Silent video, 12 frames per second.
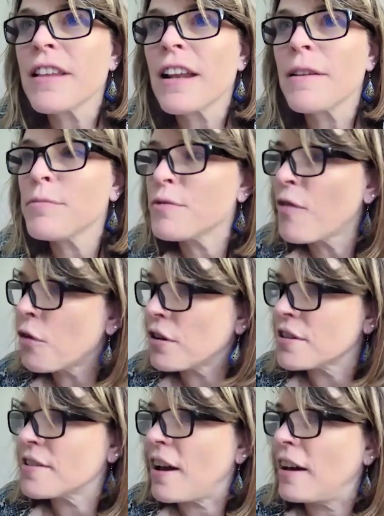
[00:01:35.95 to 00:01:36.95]
that I'm
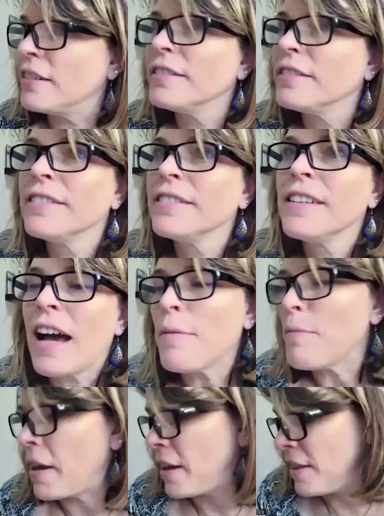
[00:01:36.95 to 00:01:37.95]
focused on.
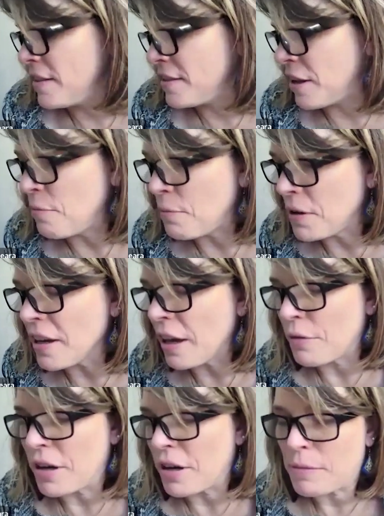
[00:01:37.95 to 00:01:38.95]
I'm making this up, but you
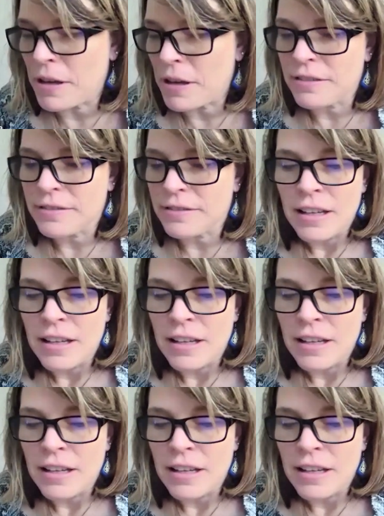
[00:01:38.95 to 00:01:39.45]
get what I mean.